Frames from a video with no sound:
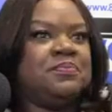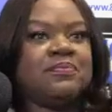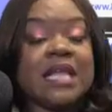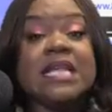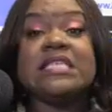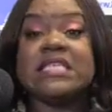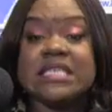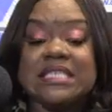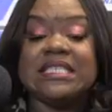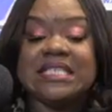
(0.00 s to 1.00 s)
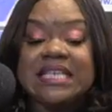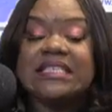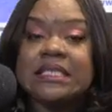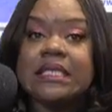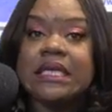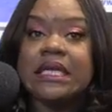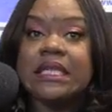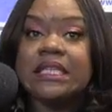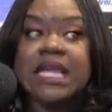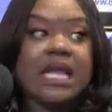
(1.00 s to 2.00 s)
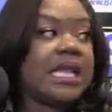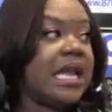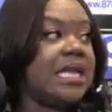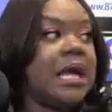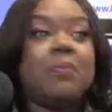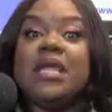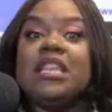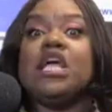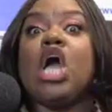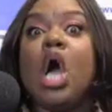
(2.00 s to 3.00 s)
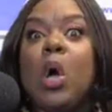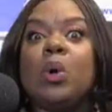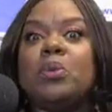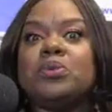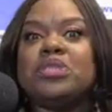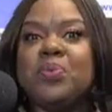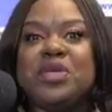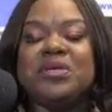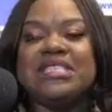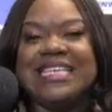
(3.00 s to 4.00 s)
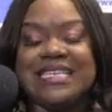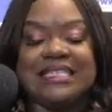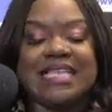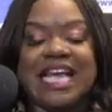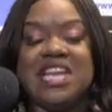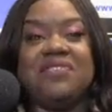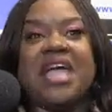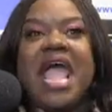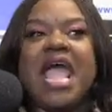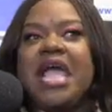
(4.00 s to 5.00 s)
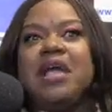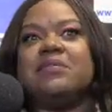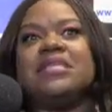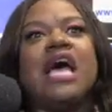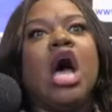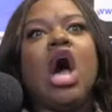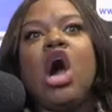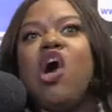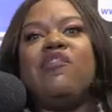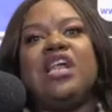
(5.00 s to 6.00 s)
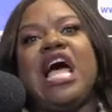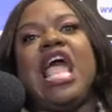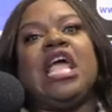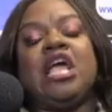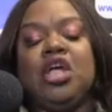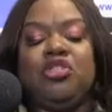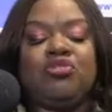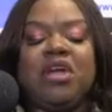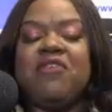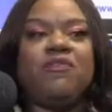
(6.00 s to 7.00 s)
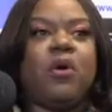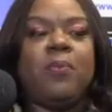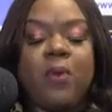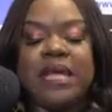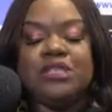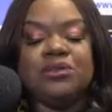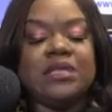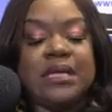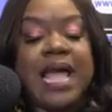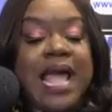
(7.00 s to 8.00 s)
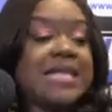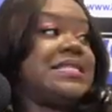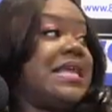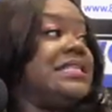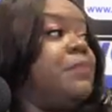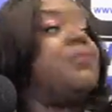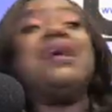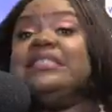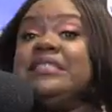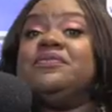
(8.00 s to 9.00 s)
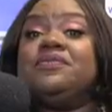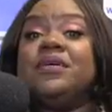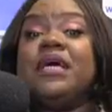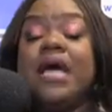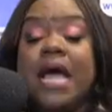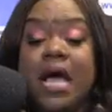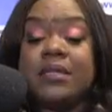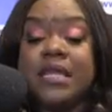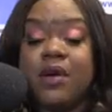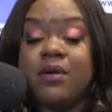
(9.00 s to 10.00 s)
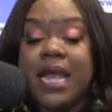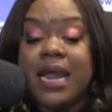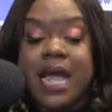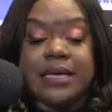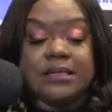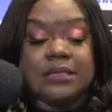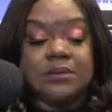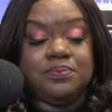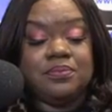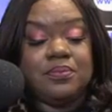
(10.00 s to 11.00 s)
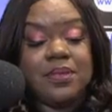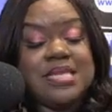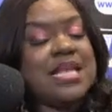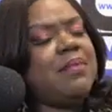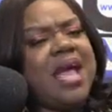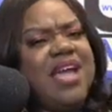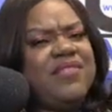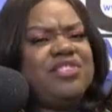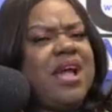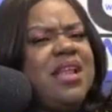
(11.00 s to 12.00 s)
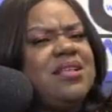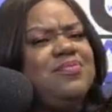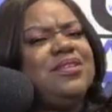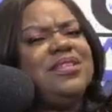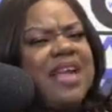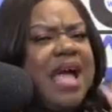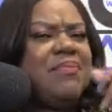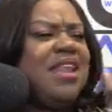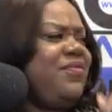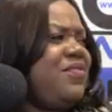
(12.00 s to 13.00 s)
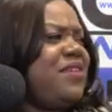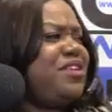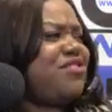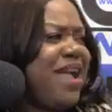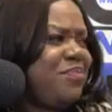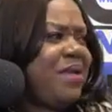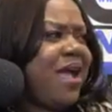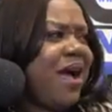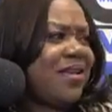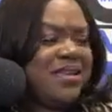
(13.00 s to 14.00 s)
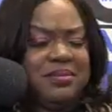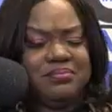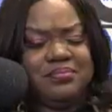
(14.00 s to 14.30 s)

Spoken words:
and this is consistently, they're getting up in the goal. So when you see consecutive games over like 3 and 4 points, yes, that's impressive out there on that ice. Has anybody ever tried to chime in if you ever tried to play hockey?